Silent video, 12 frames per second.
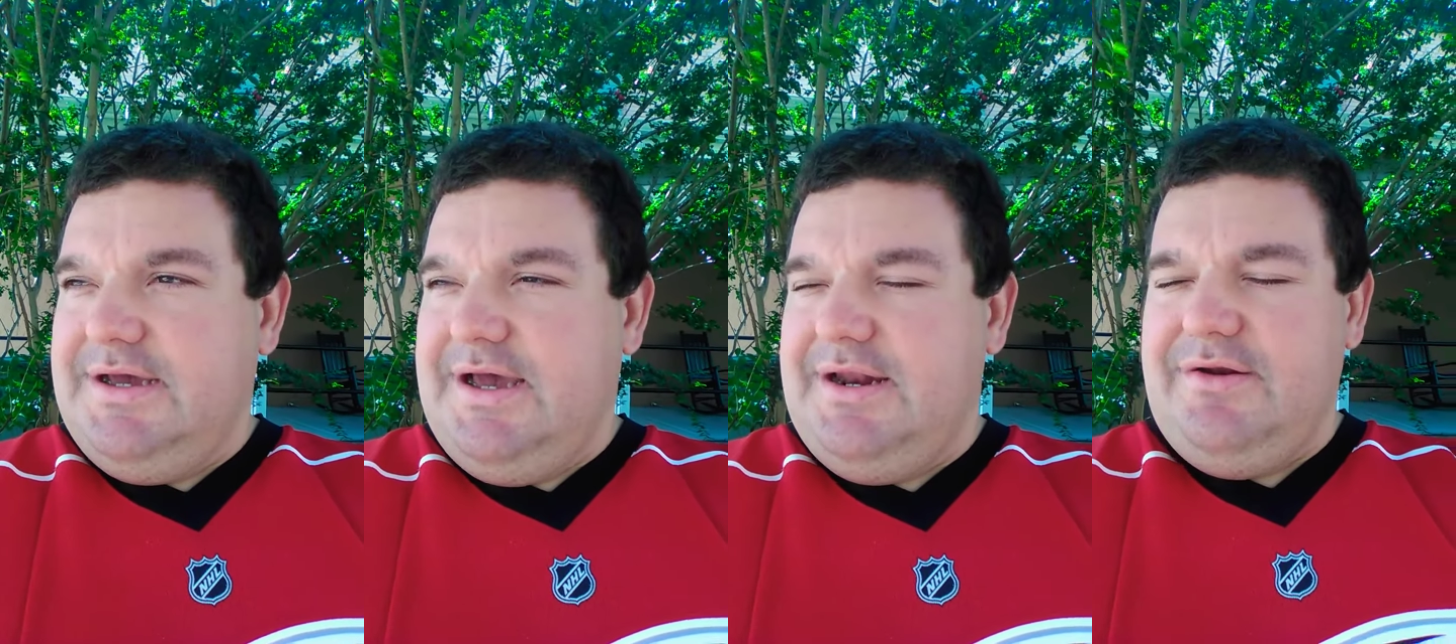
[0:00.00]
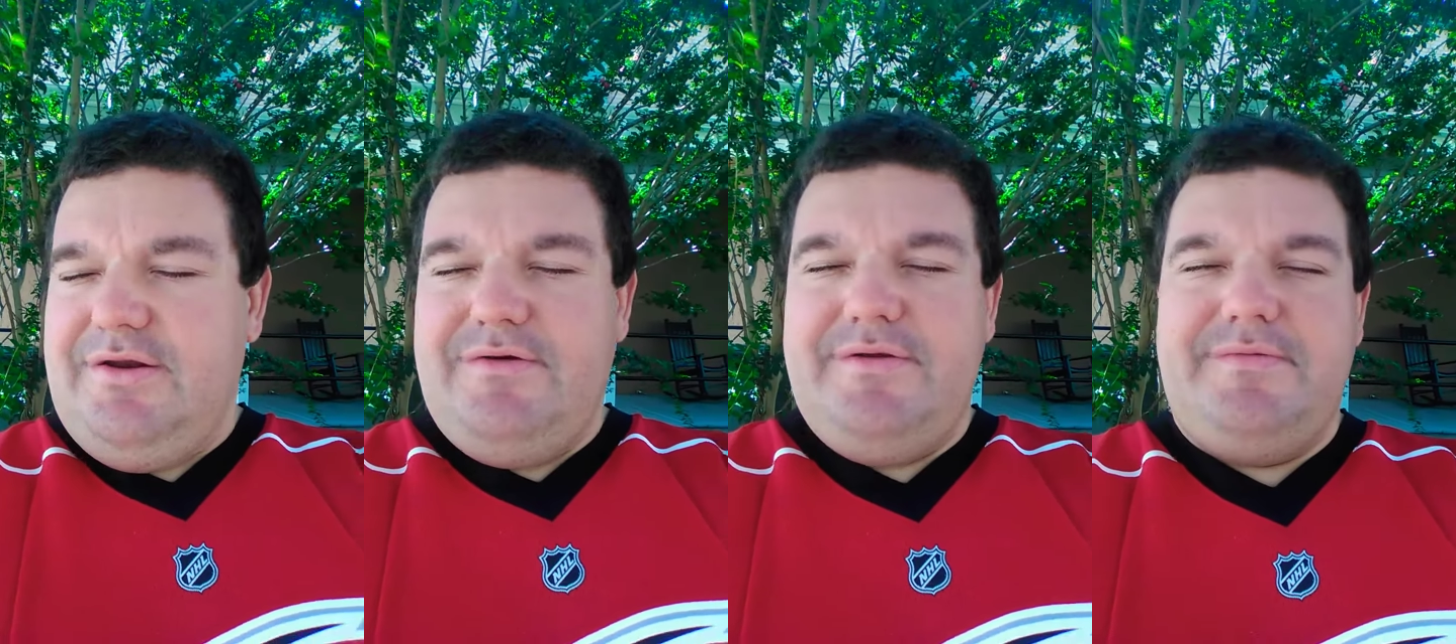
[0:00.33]
I
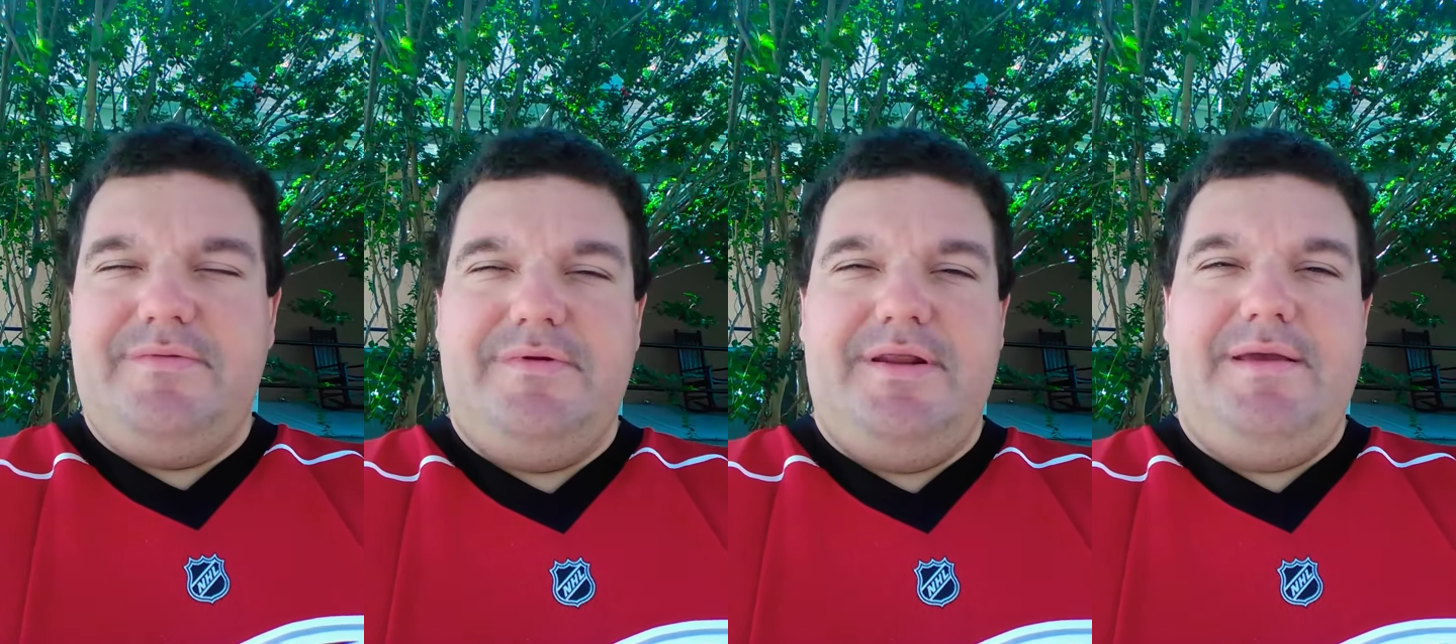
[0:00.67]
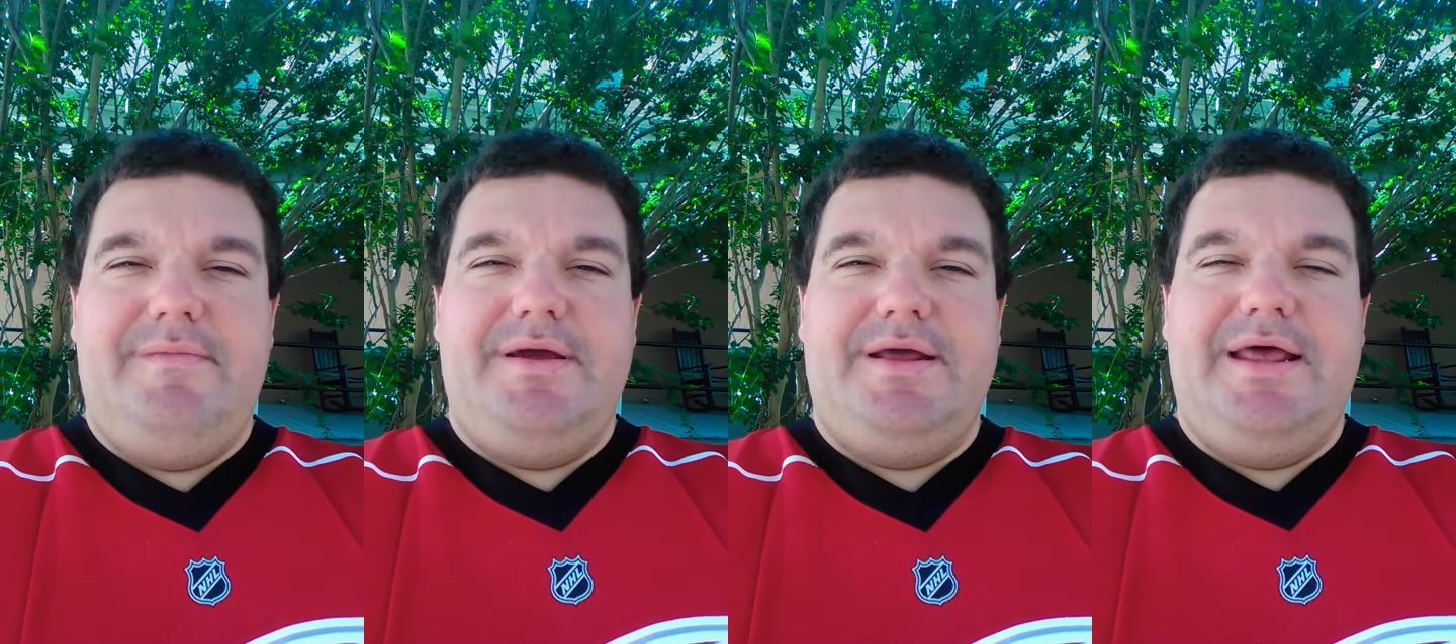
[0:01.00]
don't know his real
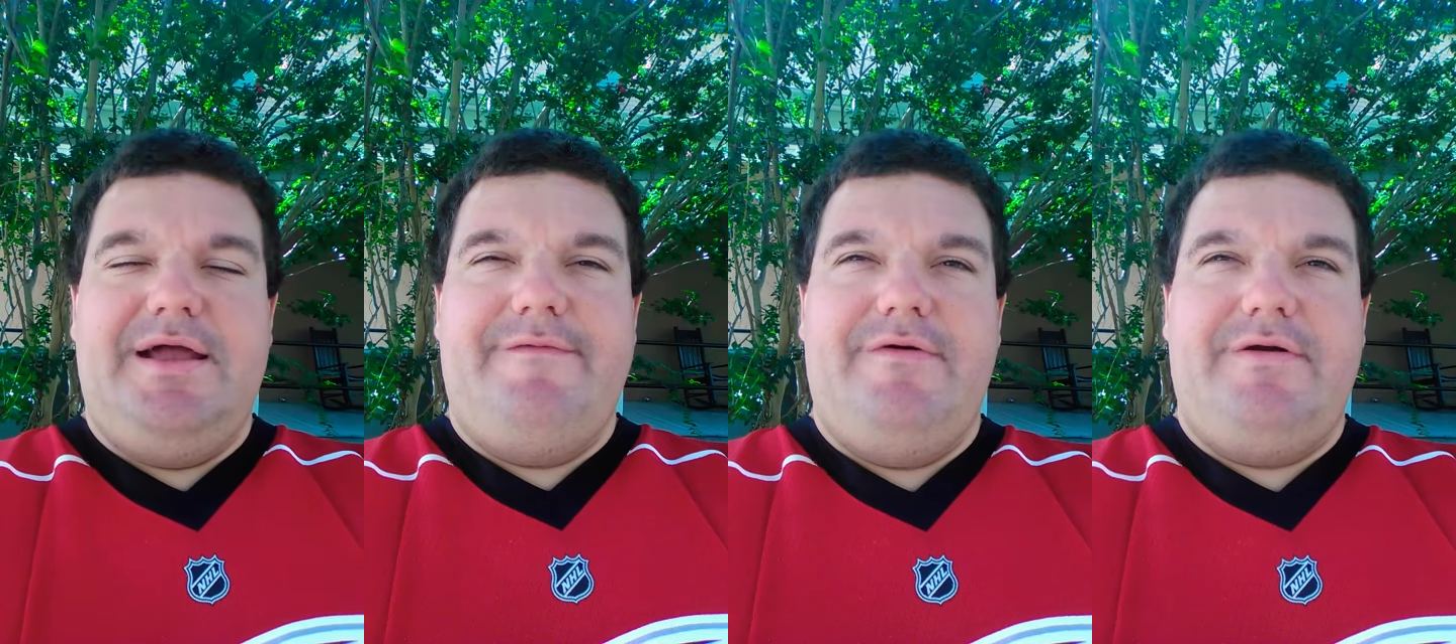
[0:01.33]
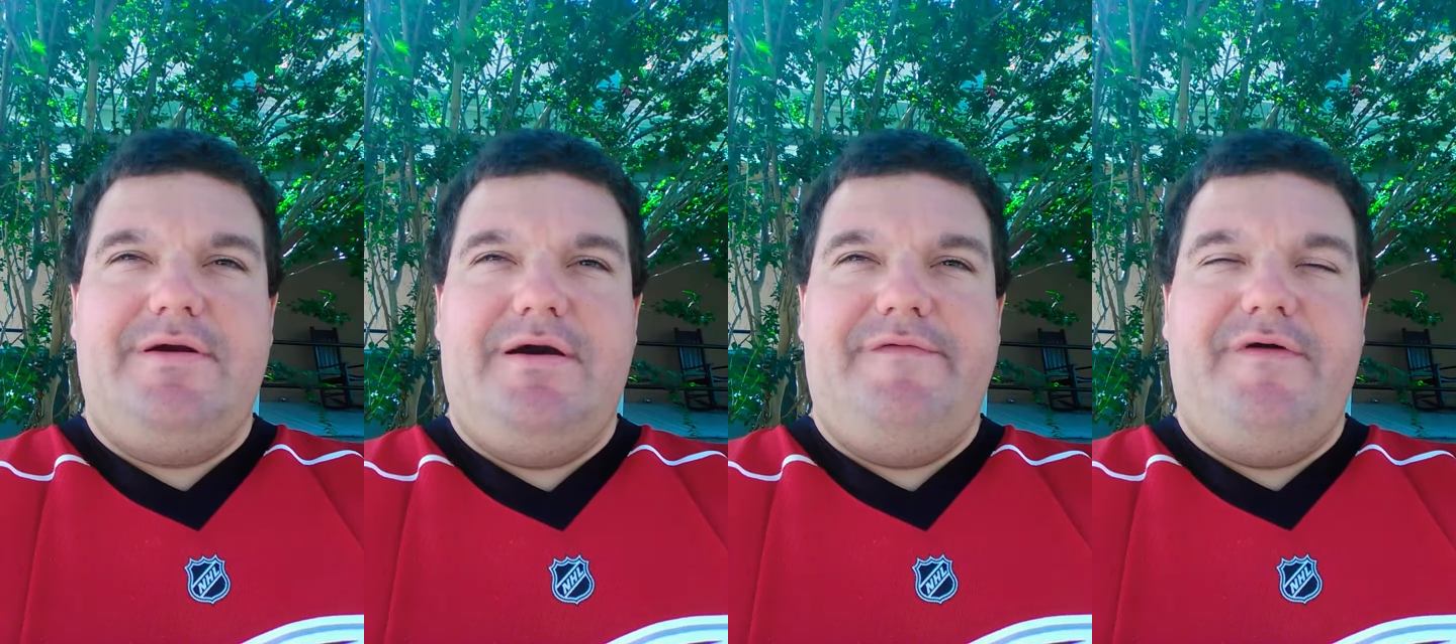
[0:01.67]
name, the Galabo
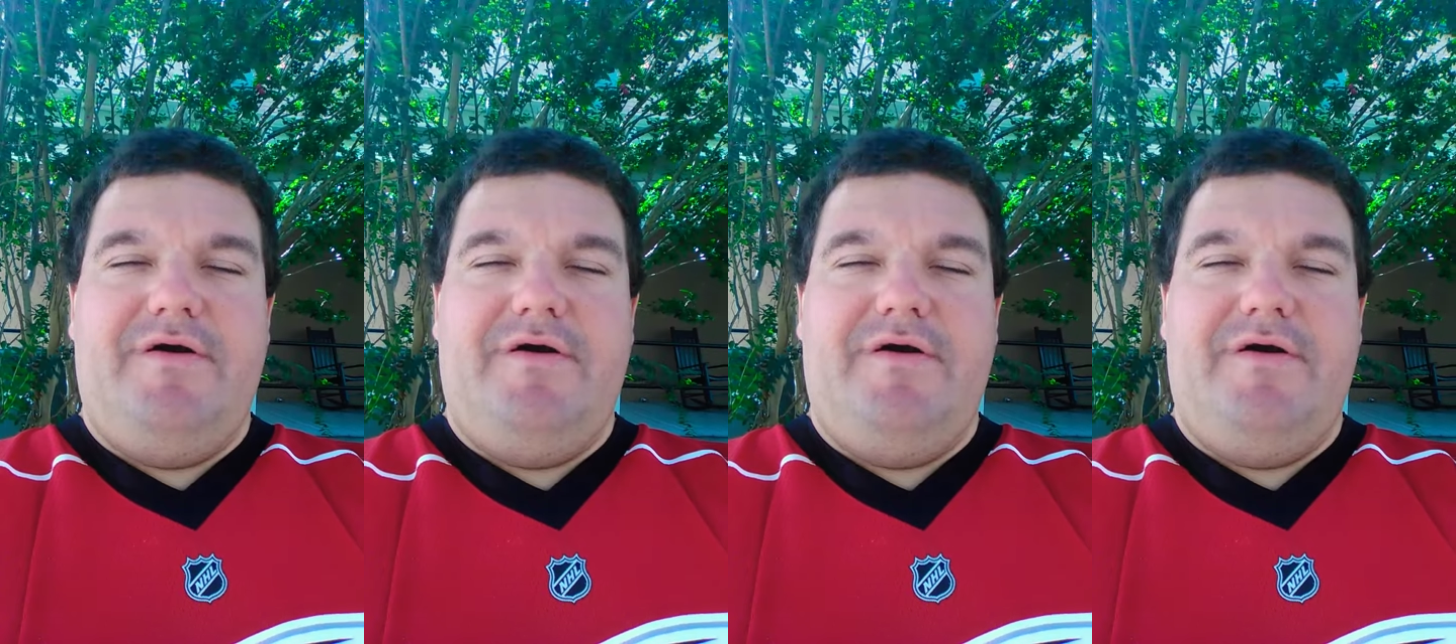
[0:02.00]
cop.